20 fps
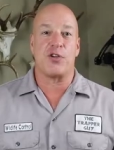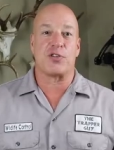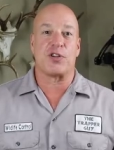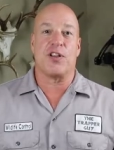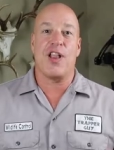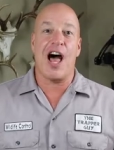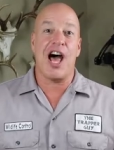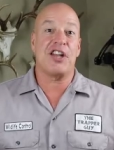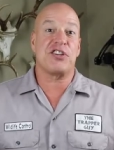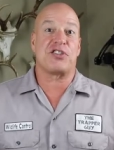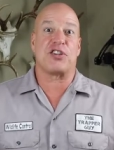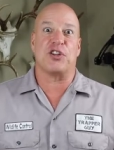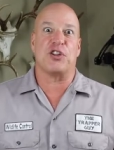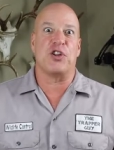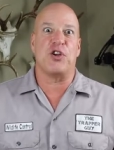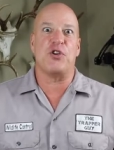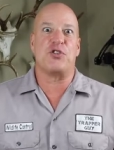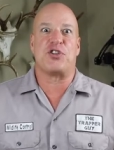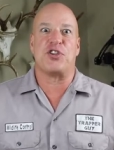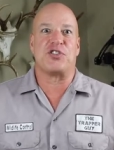there's a lot of
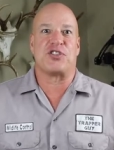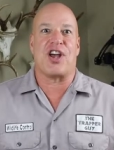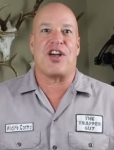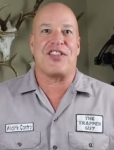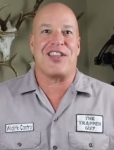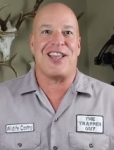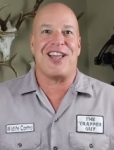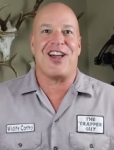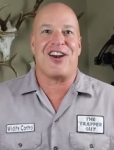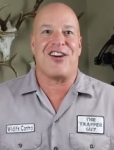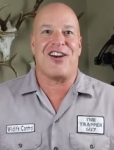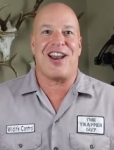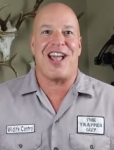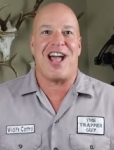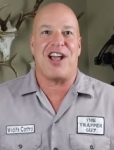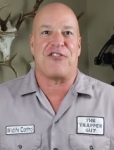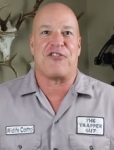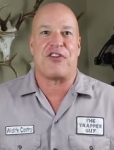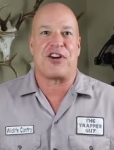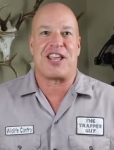solutions on the
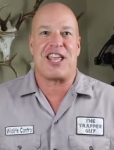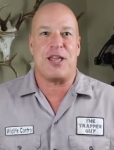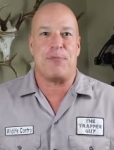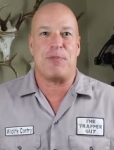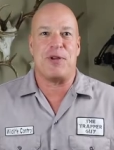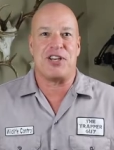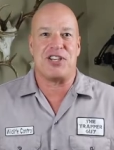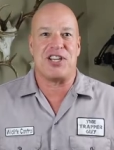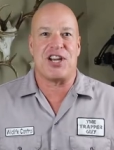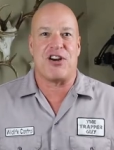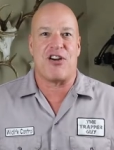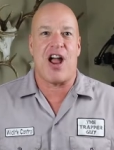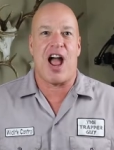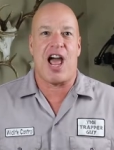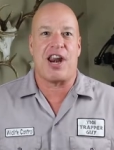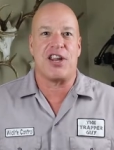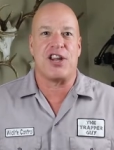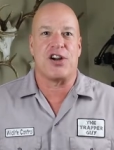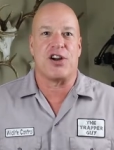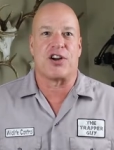internet for keeping deer
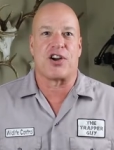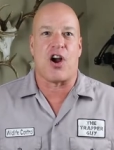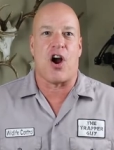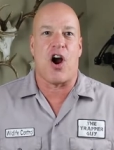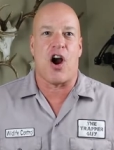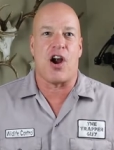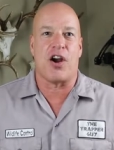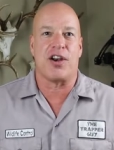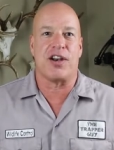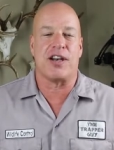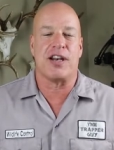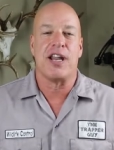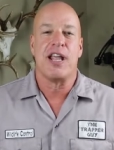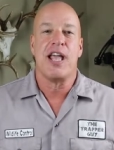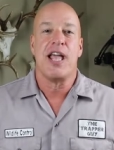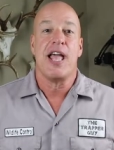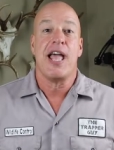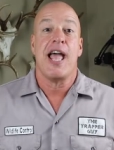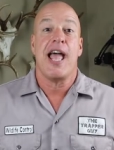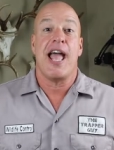out of your garden
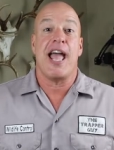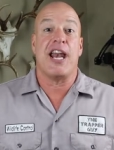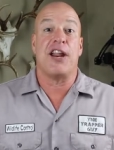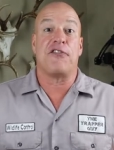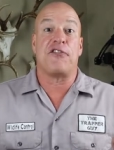and